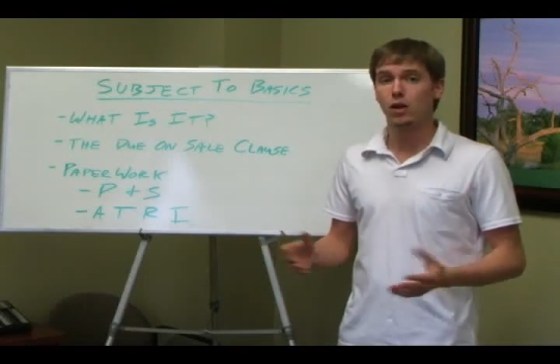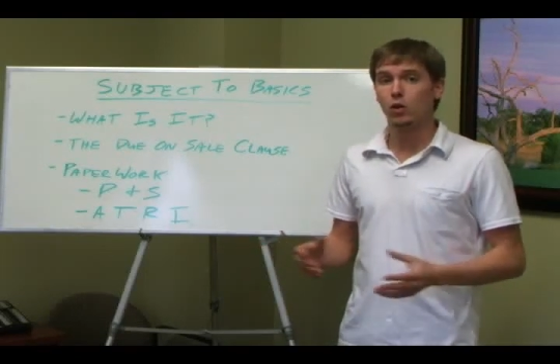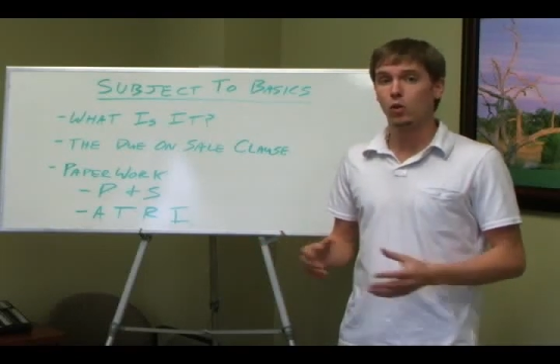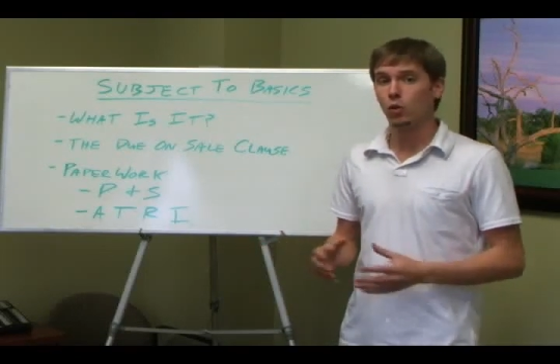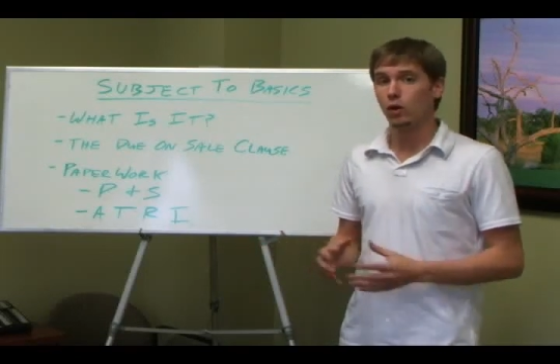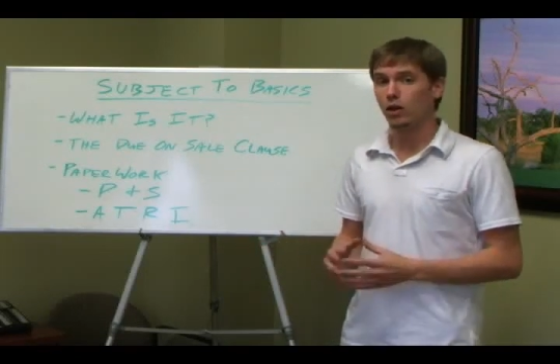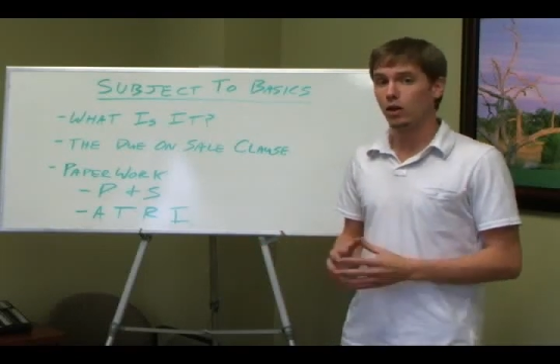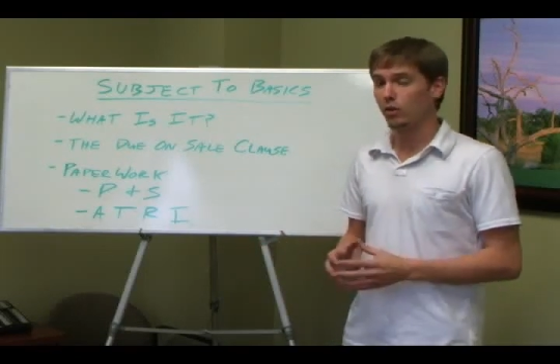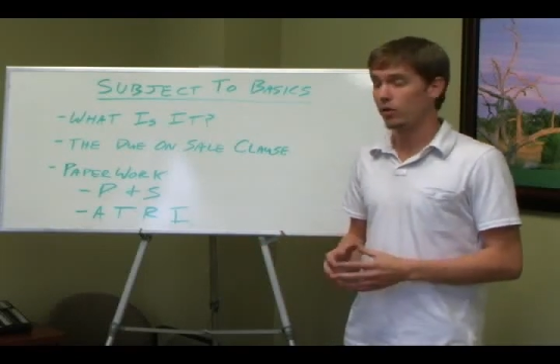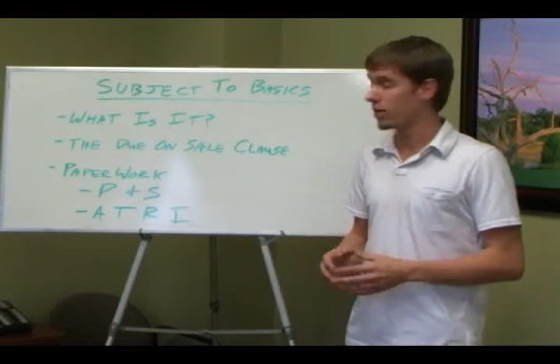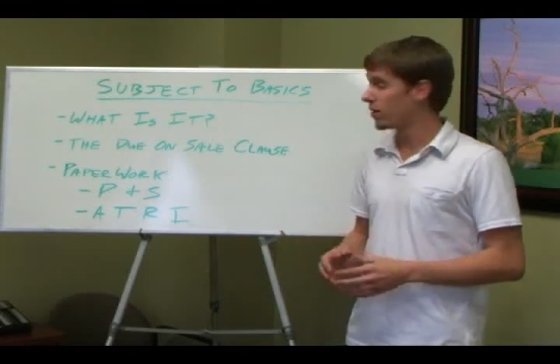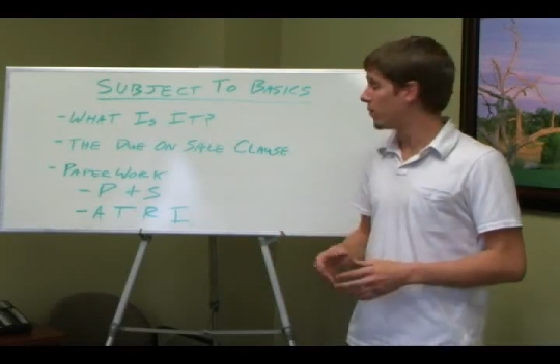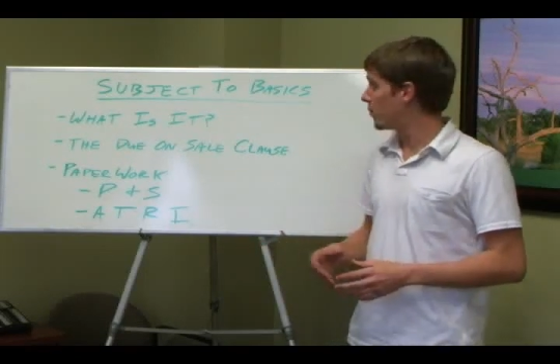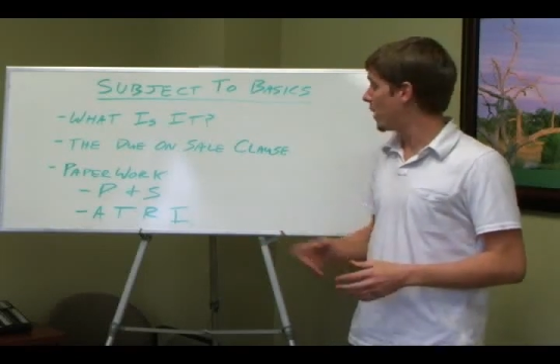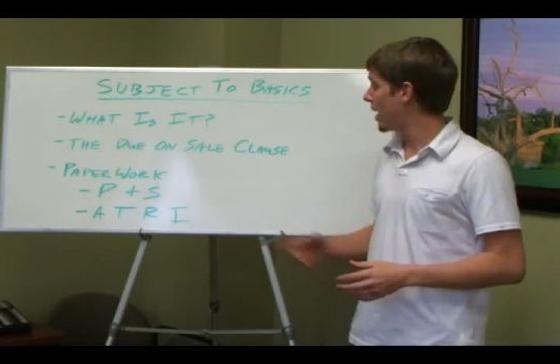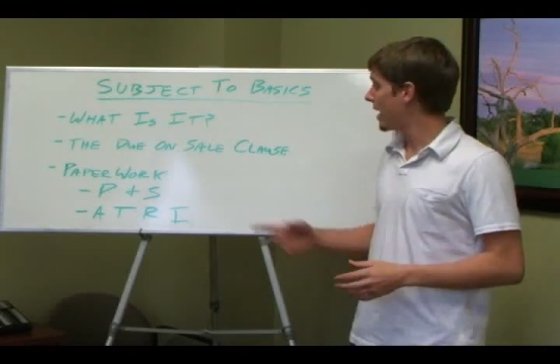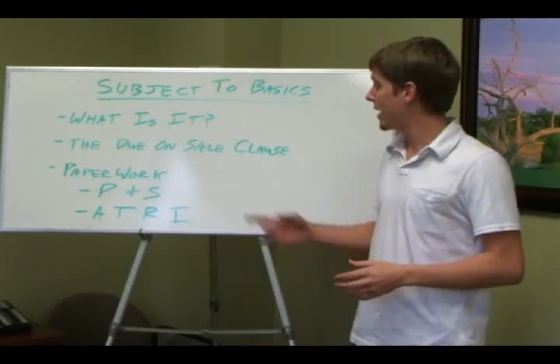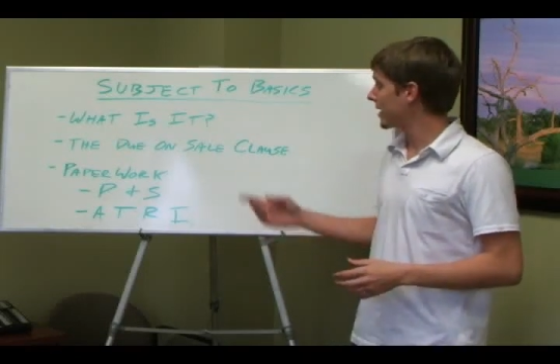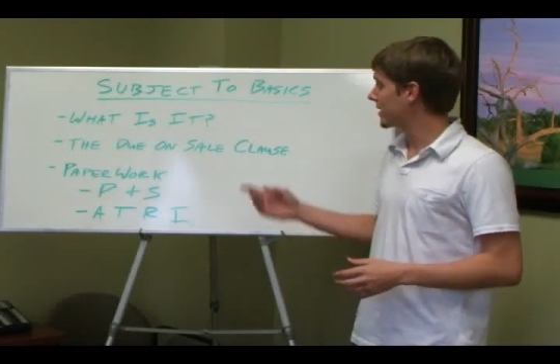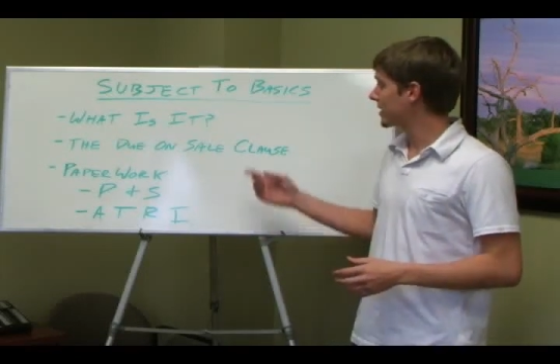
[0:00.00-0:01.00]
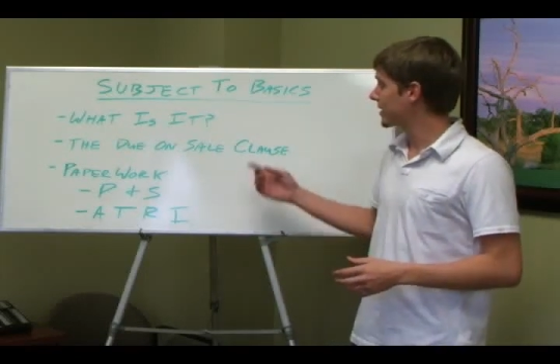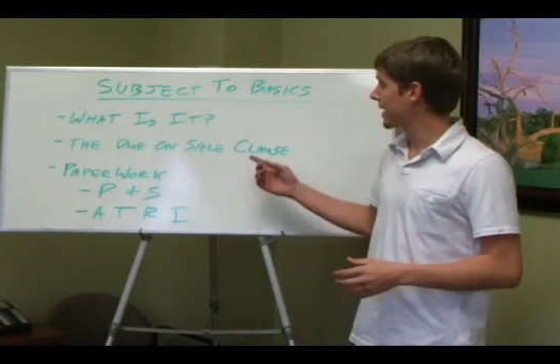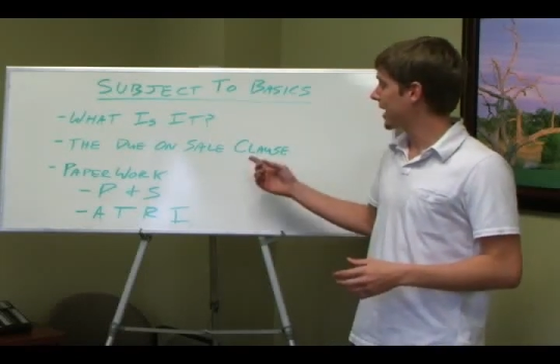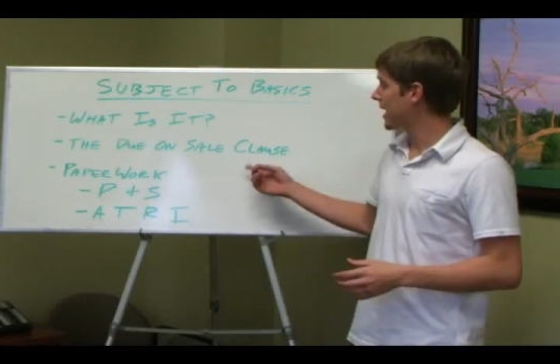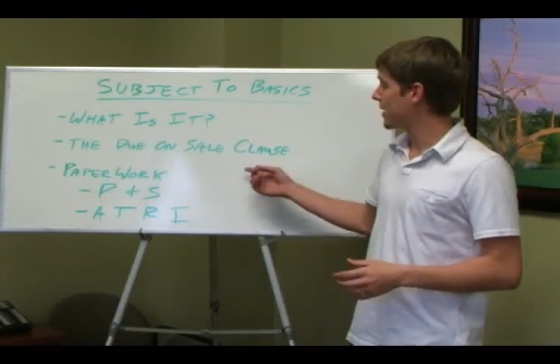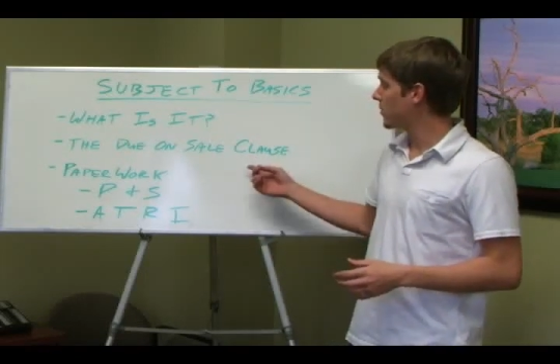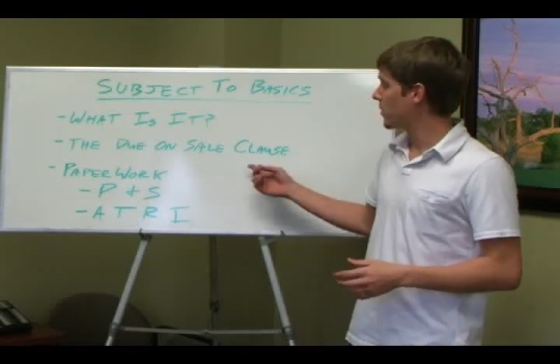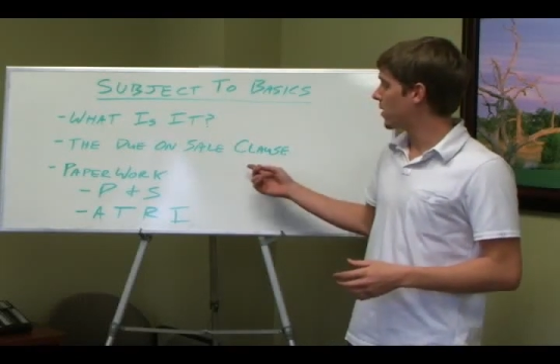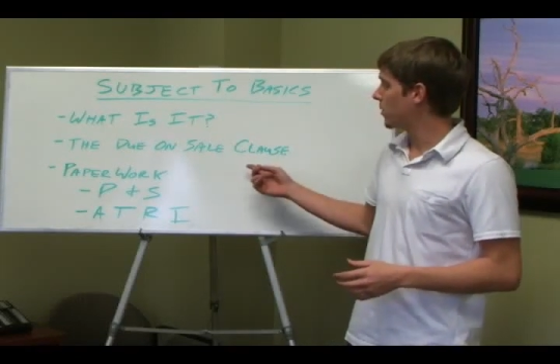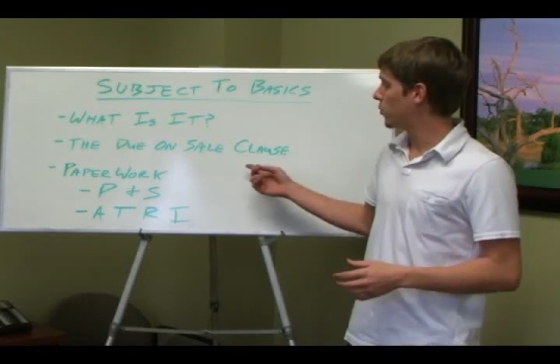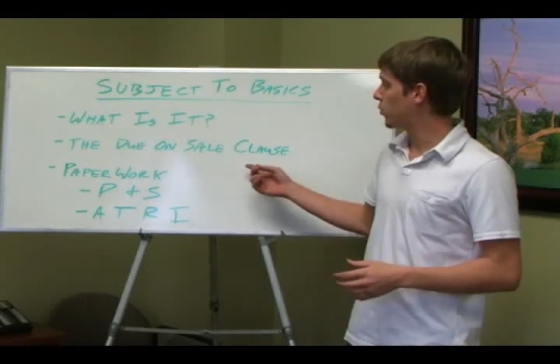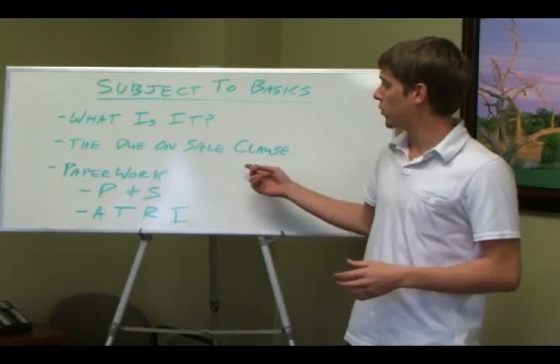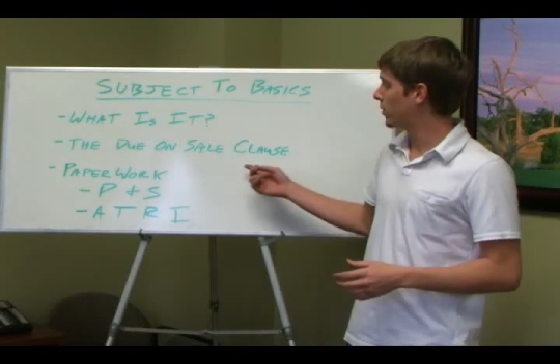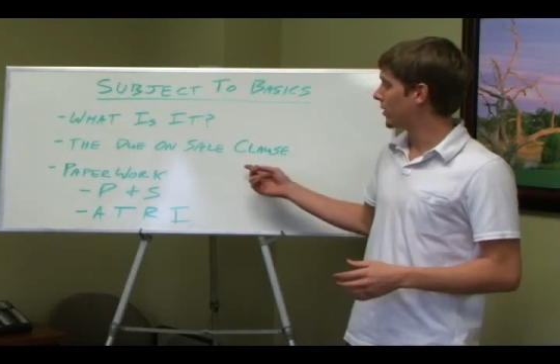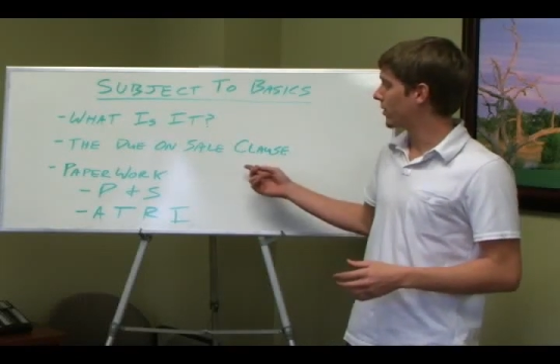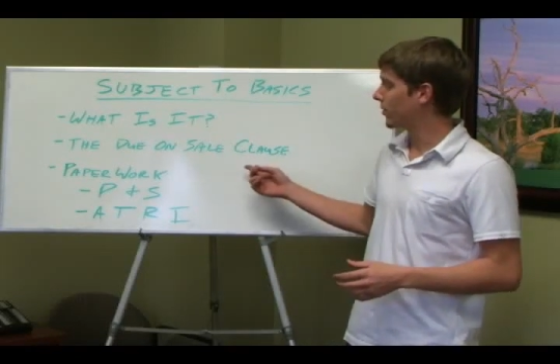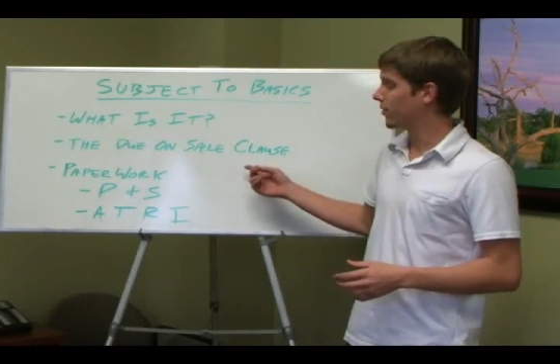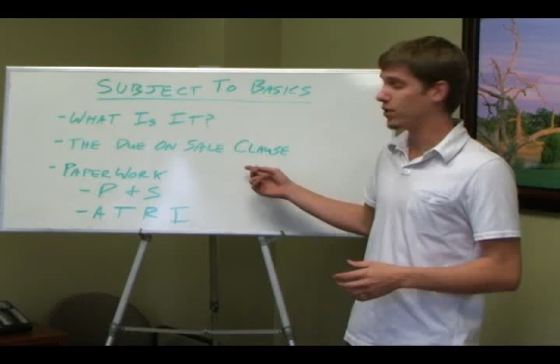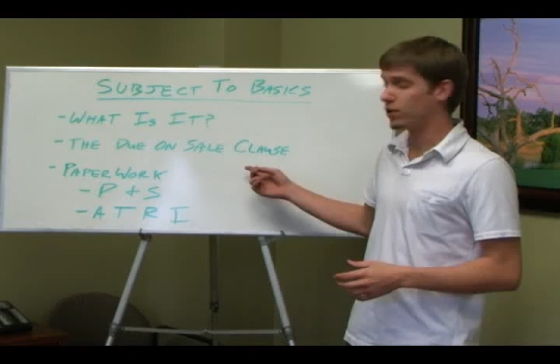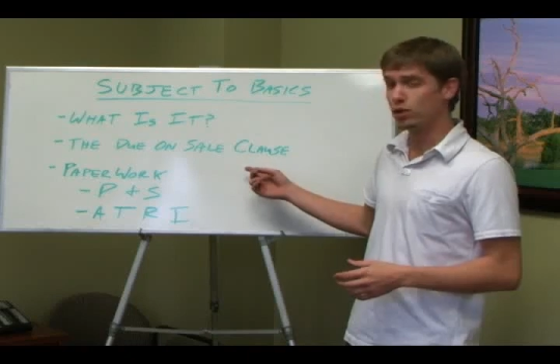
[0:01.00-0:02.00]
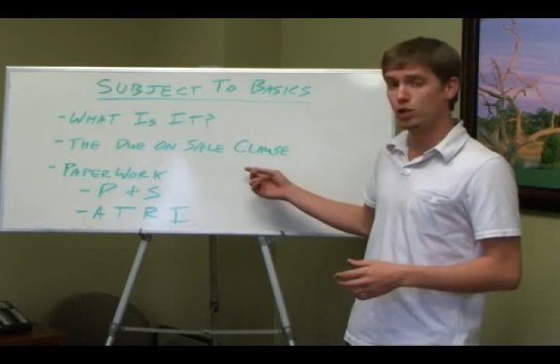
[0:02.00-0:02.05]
Well, the banks came up with the